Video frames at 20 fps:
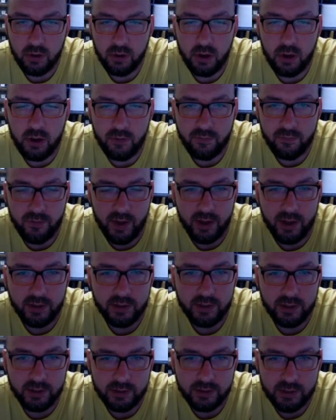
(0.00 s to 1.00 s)
I
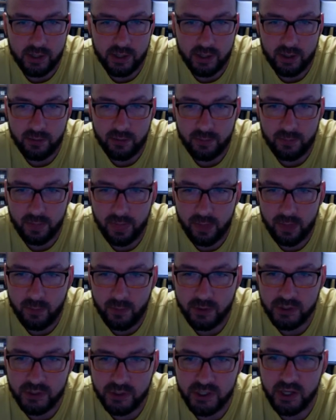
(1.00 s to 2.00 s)
found it's
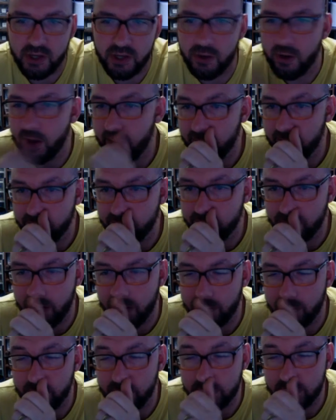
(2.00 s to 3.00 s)
once you get your head
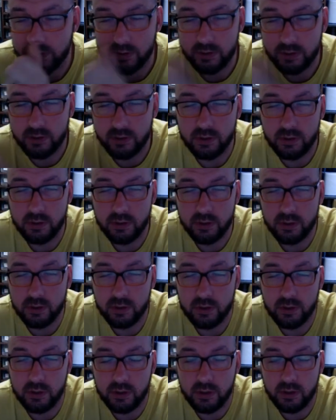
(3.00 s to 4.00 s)
round
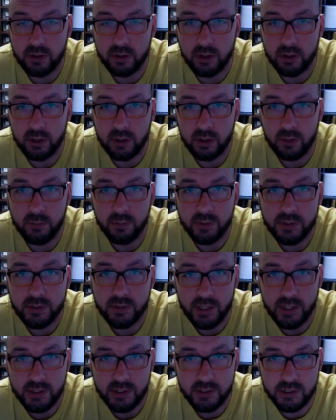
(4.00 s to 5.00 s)
the
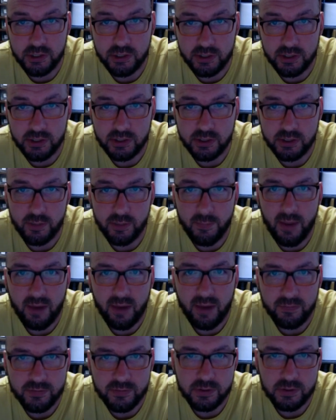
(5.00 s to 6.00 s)
percentages and the
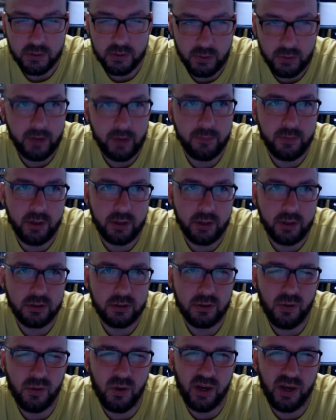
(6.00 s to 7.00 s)
maths to it, it's
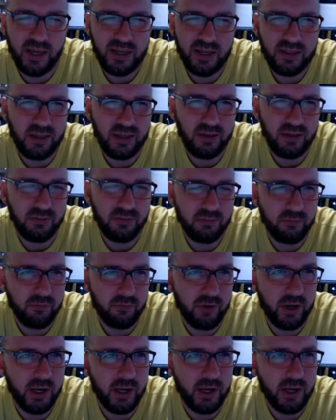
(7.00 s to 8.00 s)
quite easy,
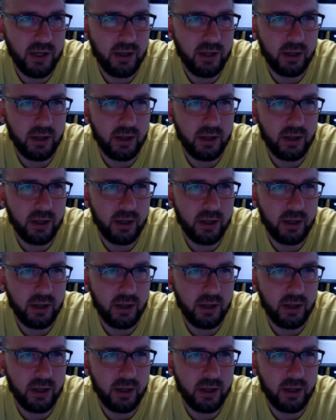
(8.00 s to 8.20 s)
really.